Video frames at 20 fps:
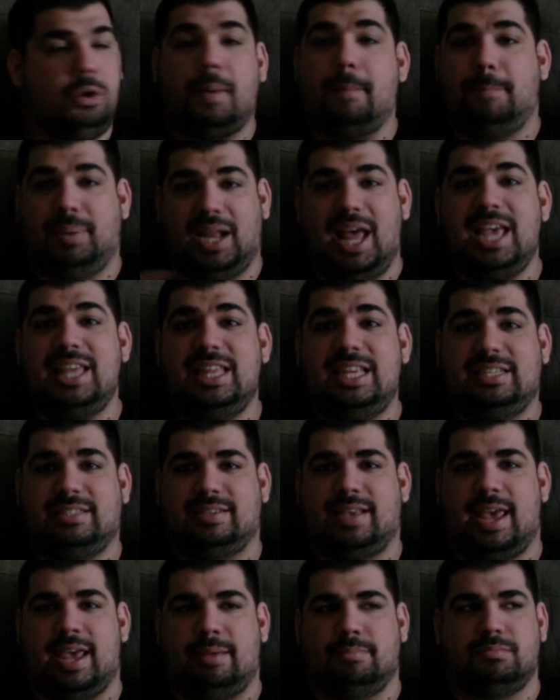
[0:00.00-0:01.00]
and you can play
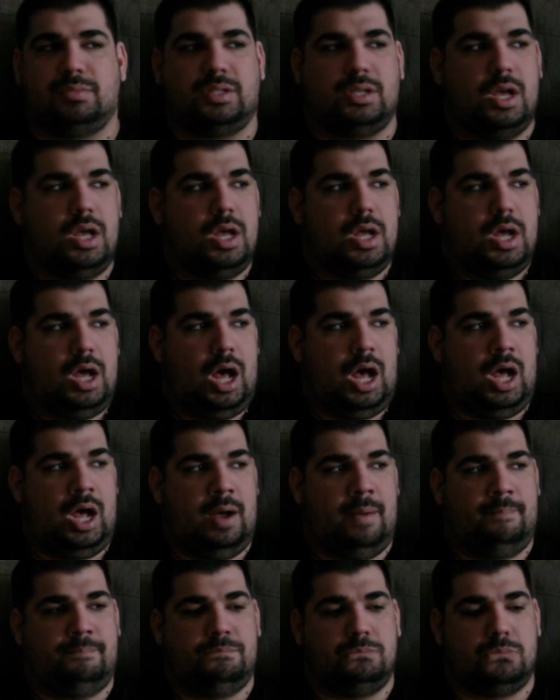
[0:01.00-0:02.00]
these games.
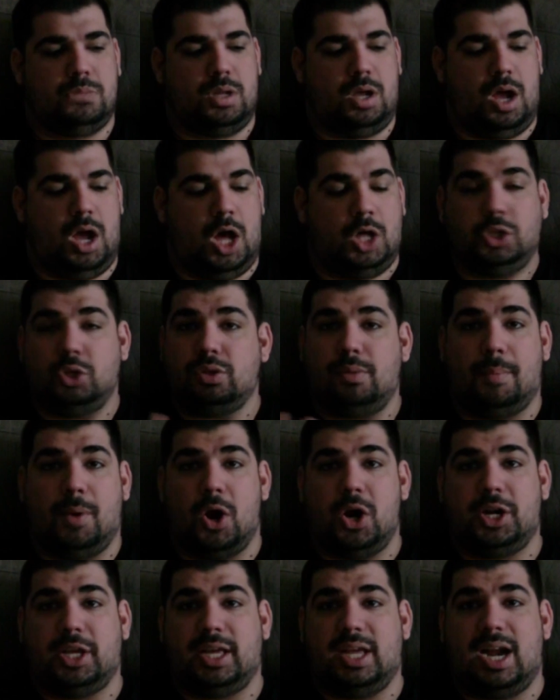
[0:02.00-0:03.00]
Although the
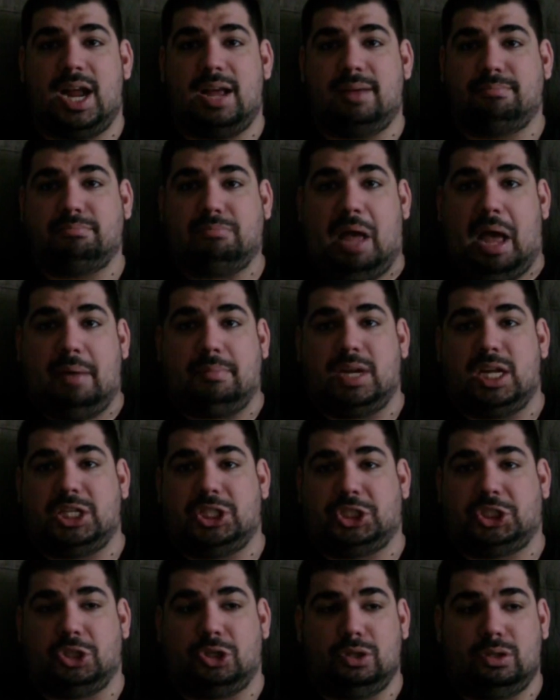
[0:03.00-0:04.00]
market, I'm
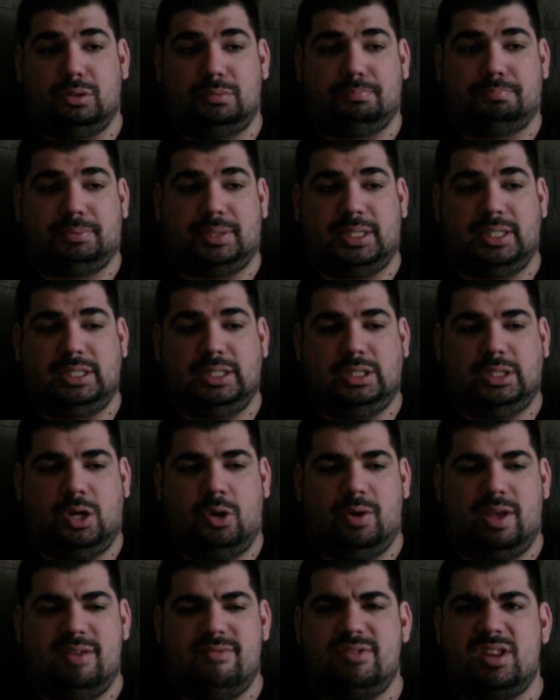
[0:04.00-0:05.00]
not sure, but you
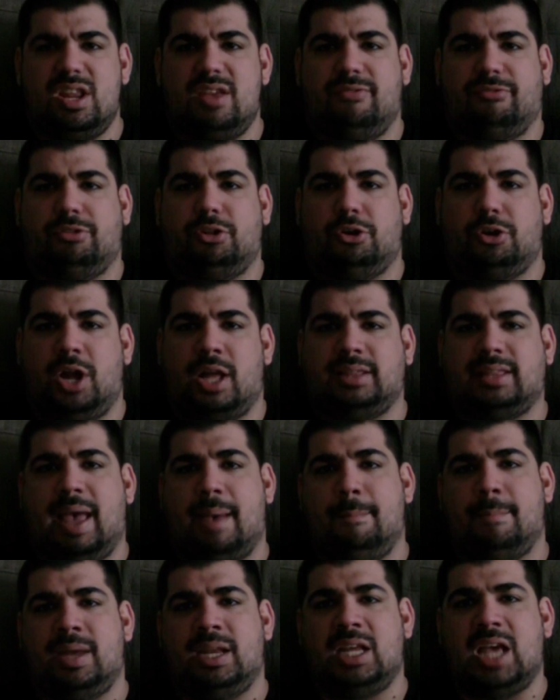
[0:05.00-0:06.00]
know, even if there are not
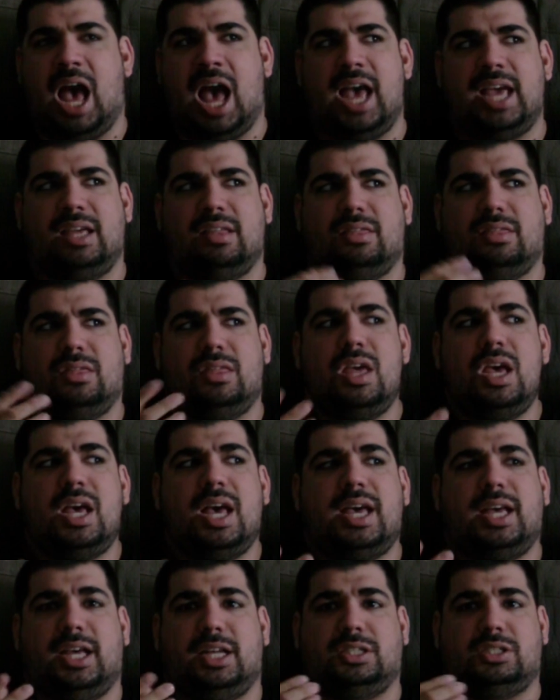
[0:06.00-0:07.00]
that many, I
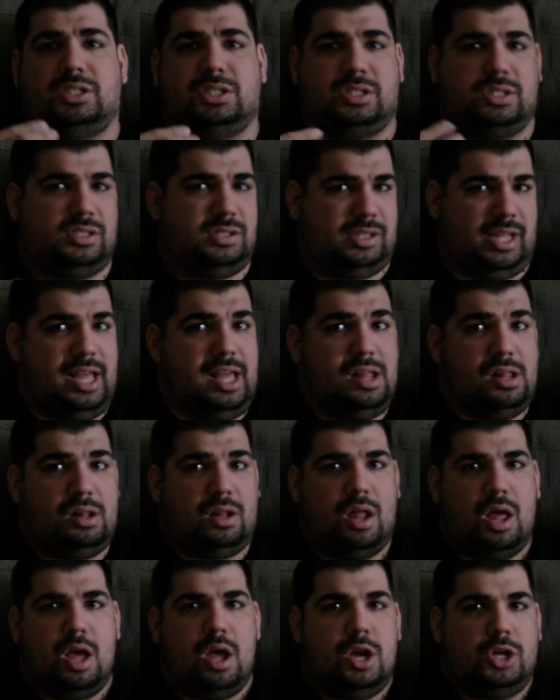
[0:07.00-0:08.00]
think I could
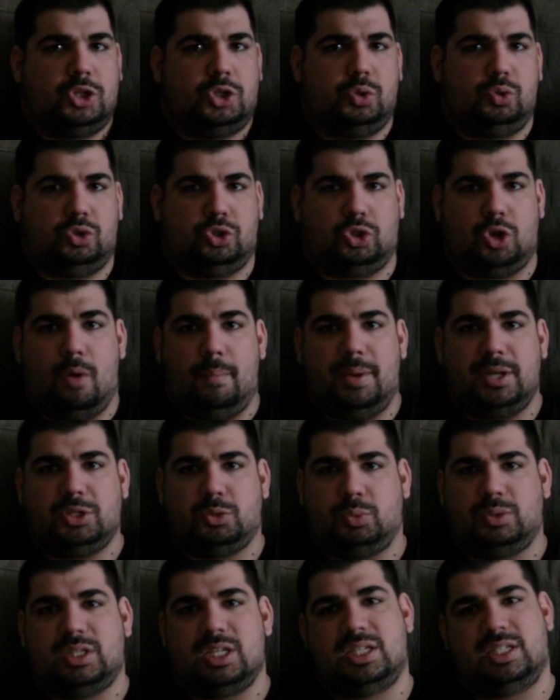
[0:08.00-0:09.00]
still do so
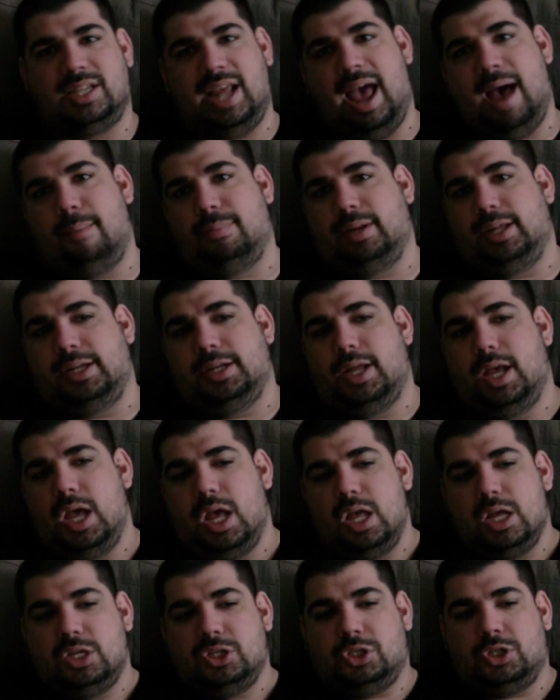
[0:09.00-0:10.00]
much with this tablet.
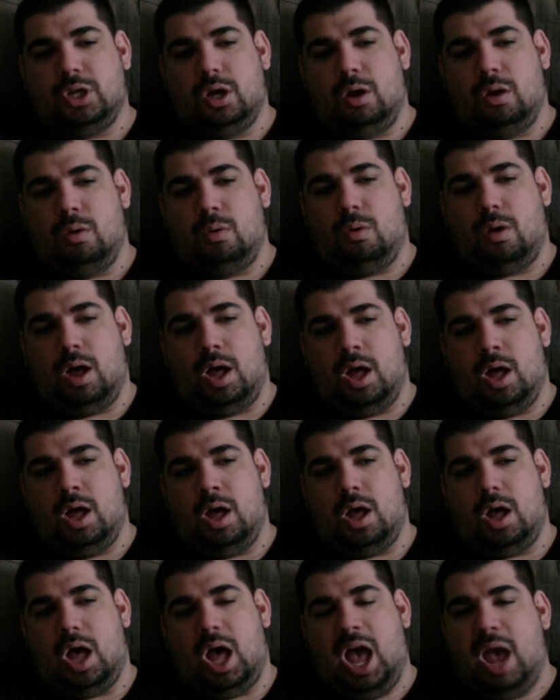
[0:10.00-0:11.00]
So
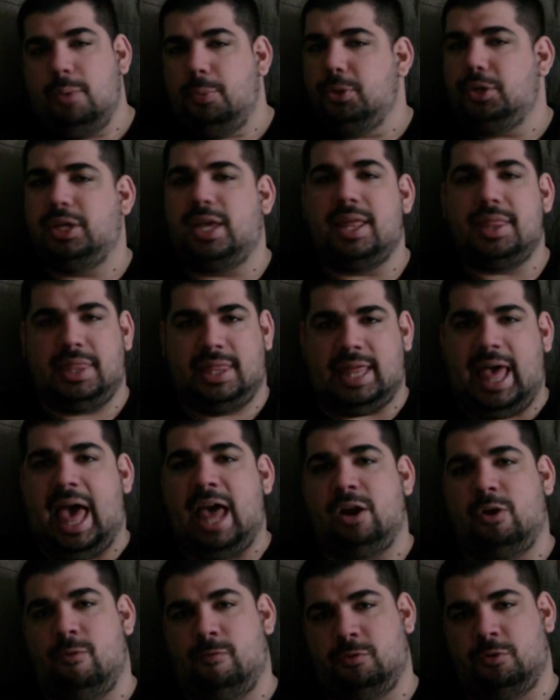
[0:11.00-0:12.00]
I would get
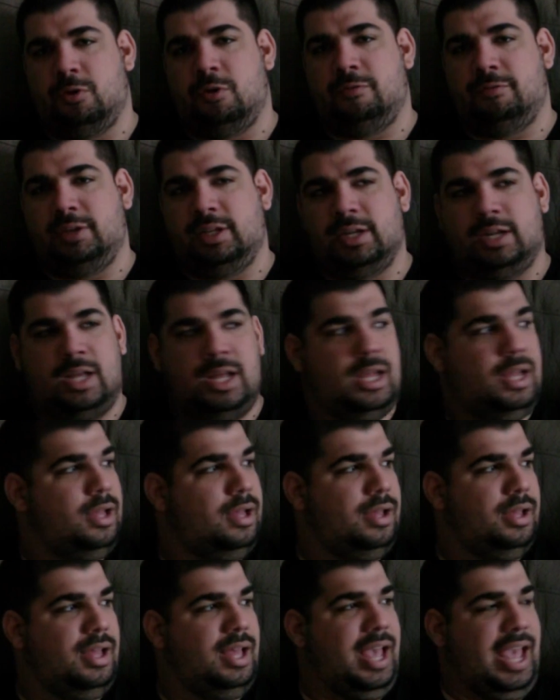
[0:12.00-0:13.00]
that over a
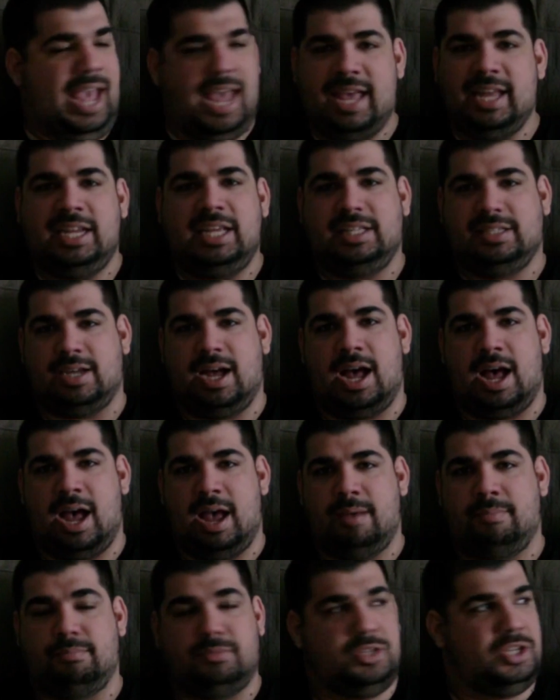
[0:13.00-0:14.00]
Vita
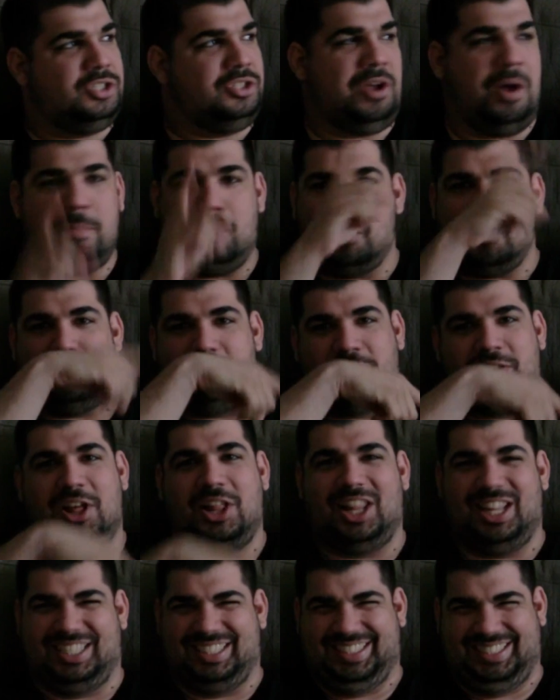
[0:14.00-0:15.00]
anytime. Just saw a board
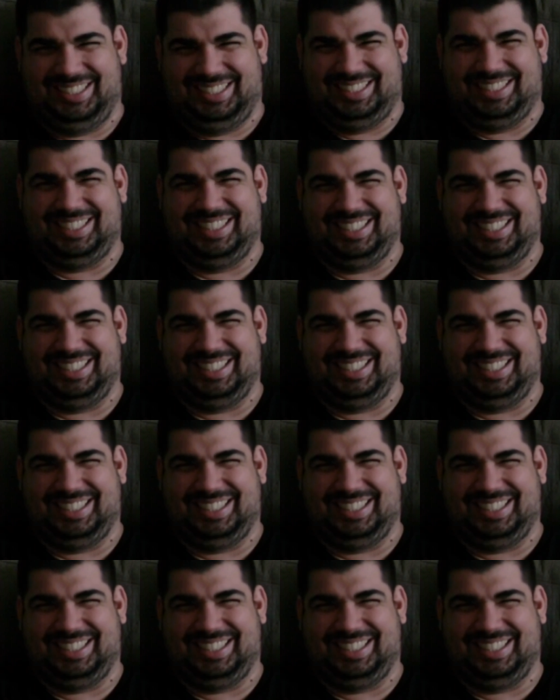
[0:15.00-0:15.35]
fell,